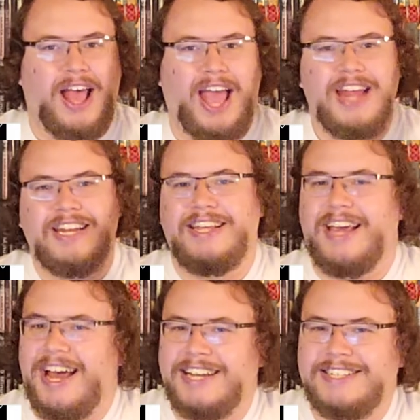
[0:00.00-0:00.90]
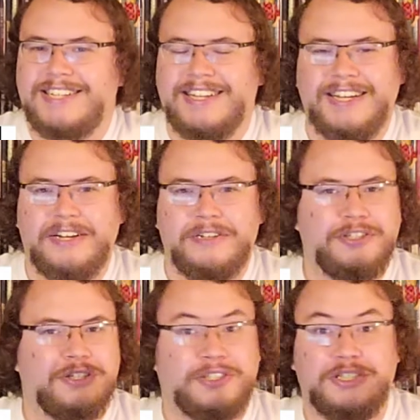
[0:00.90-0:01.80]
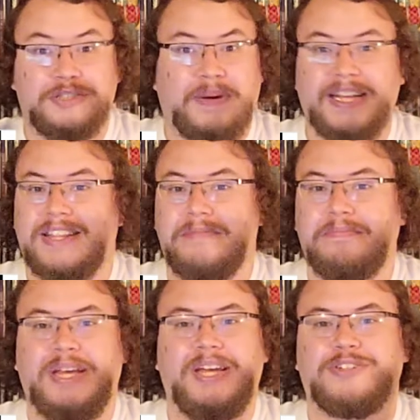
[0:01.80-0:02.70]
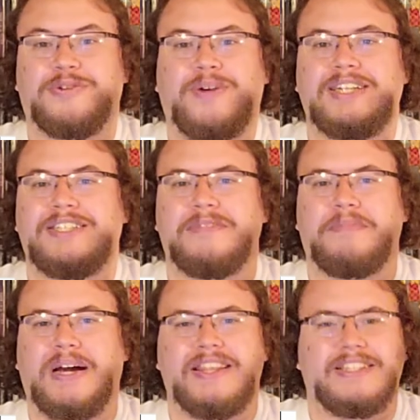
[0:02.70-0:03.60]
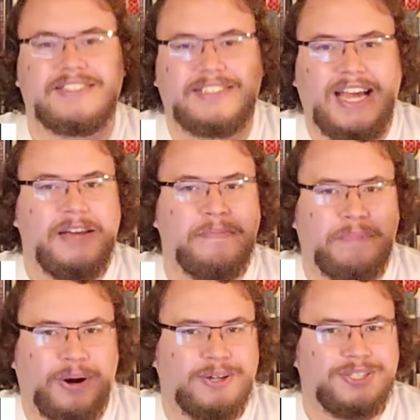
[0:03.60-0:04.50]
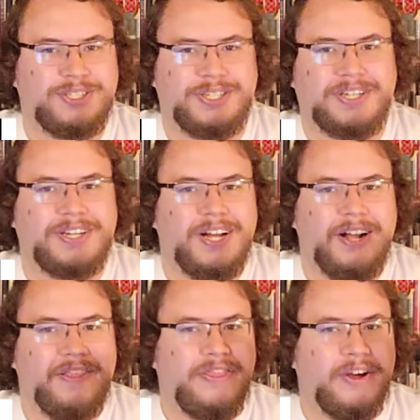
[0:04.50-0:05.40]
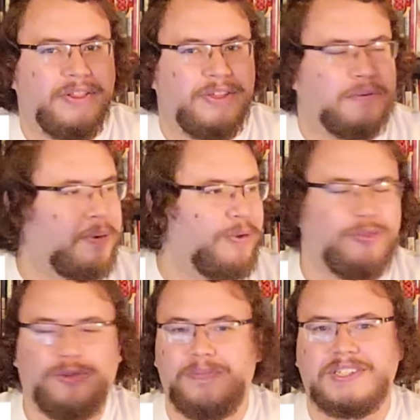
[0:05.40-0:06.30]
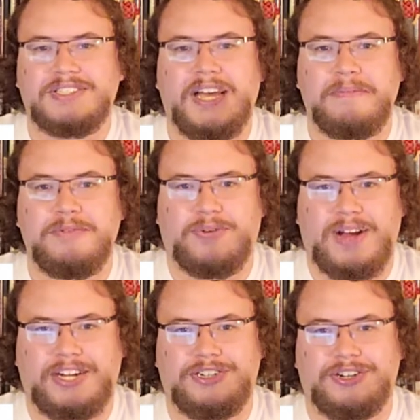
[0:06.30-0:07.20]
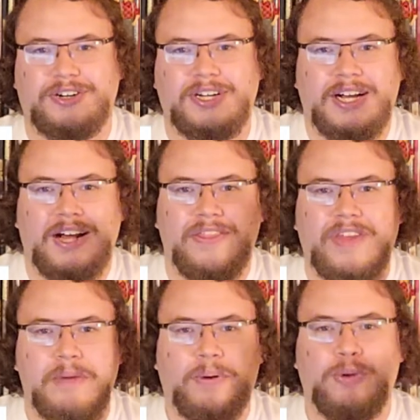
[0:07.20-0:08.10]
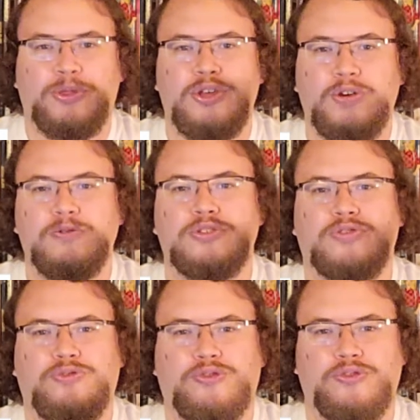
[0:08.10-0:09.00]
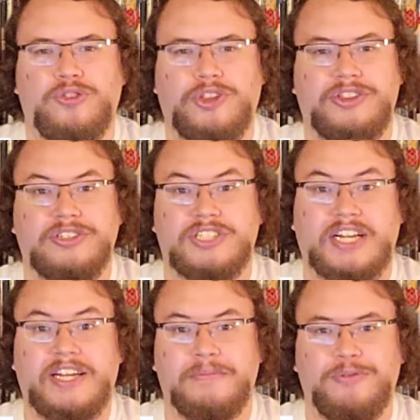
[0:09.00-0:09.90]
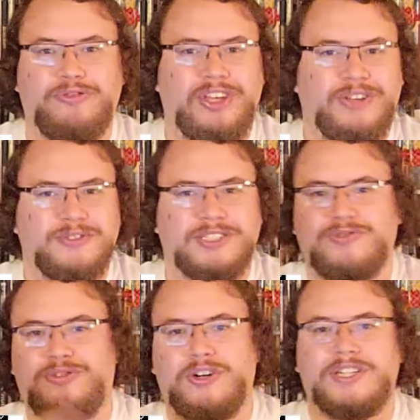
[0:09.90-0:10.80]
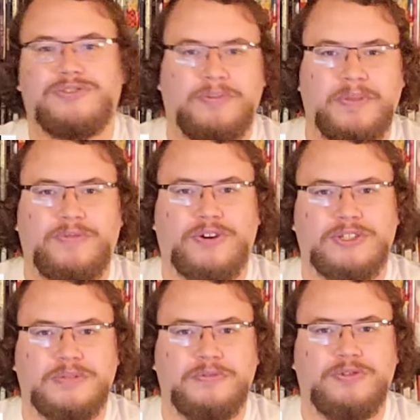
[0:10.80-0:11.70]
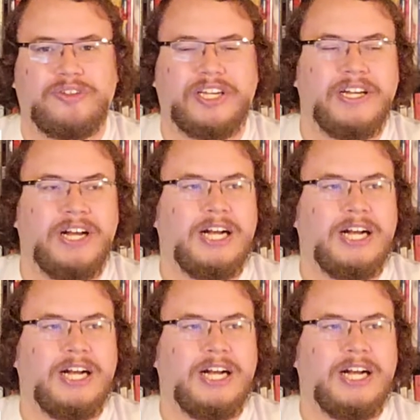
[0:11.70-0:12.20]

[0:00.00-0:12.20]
And yet, despite them being directed by the same person, they're they're both from the same director. They both use the, the second movie uses footage from the first movie,